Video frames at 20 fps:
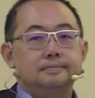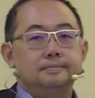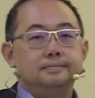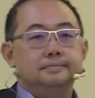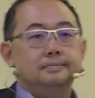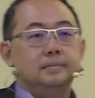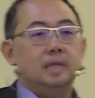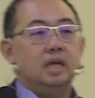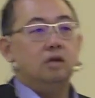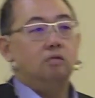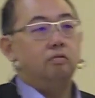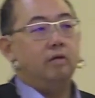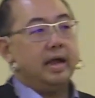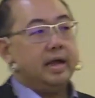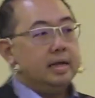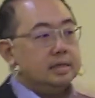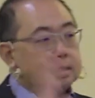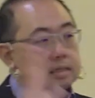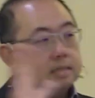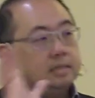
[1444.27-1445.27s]
he
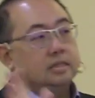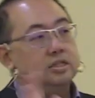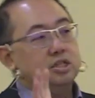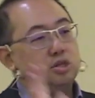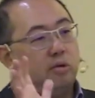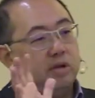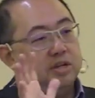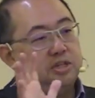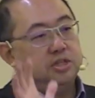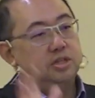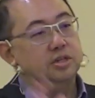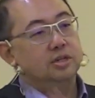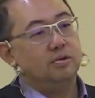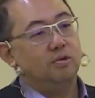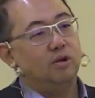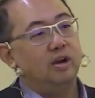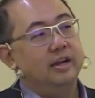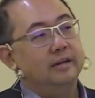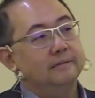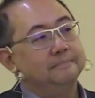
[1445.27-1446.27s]
raises this question,
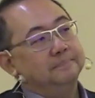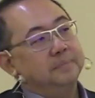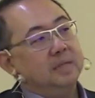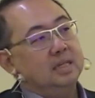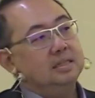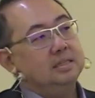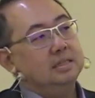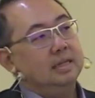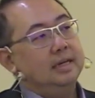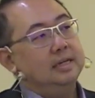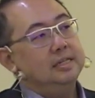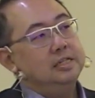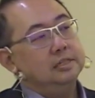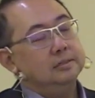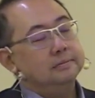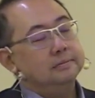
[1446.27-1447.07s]
right? He says,